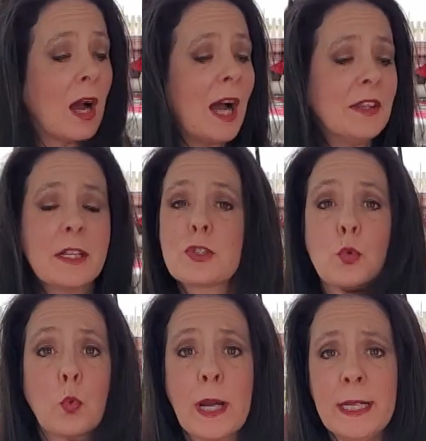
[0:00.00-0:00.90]
I think it's
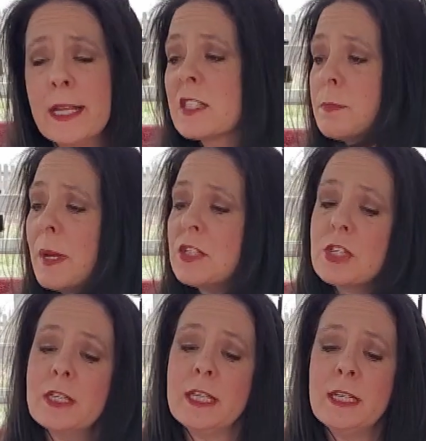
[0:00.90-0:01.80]
great,
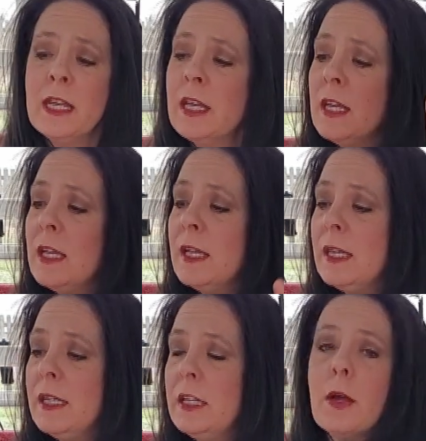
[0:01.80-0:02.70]
especially,
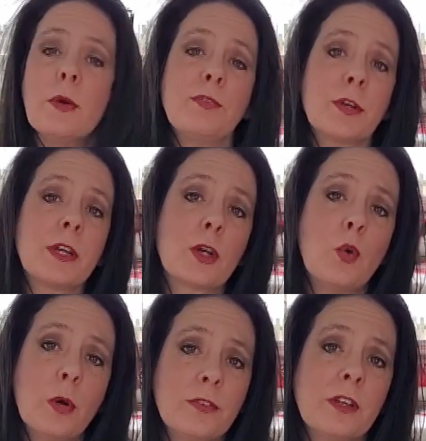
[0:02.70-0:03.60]
you know, if you're going to
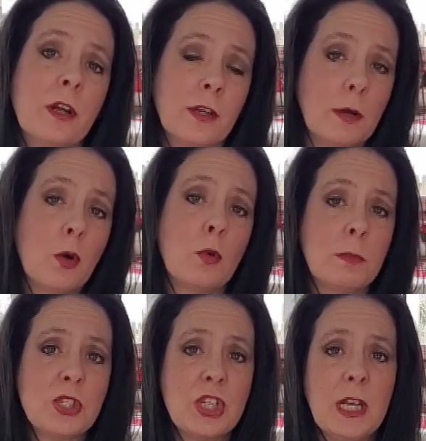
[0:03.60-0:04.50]
quilt it on a home
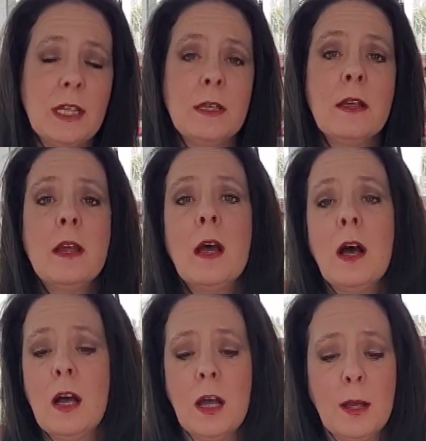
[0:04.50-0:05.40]
machine.
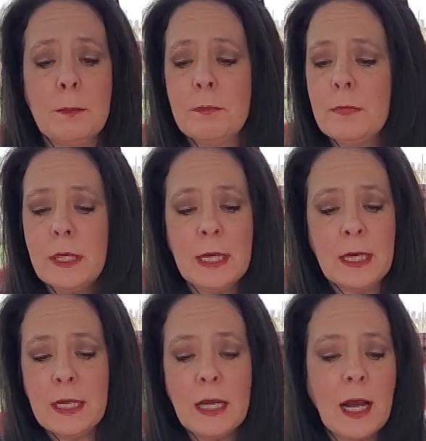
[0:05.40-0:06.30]
I
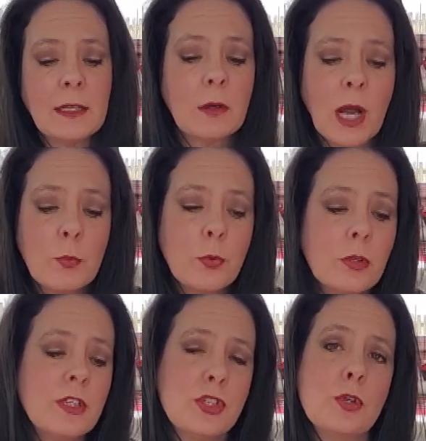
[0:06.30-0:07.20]

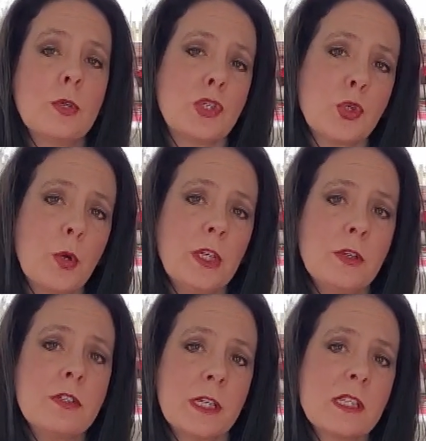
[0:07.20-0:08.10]
really do enjoy
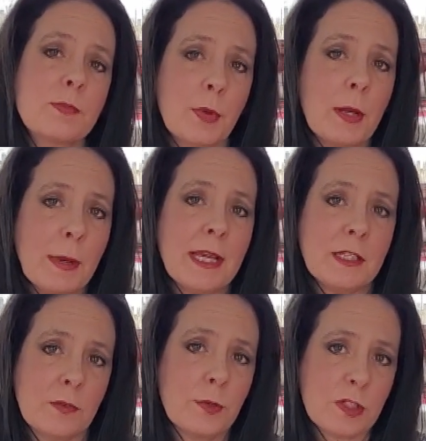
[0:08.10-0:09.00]
using spray
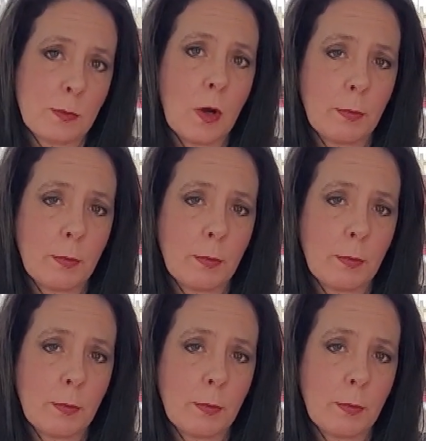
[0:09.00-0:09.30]
baste for small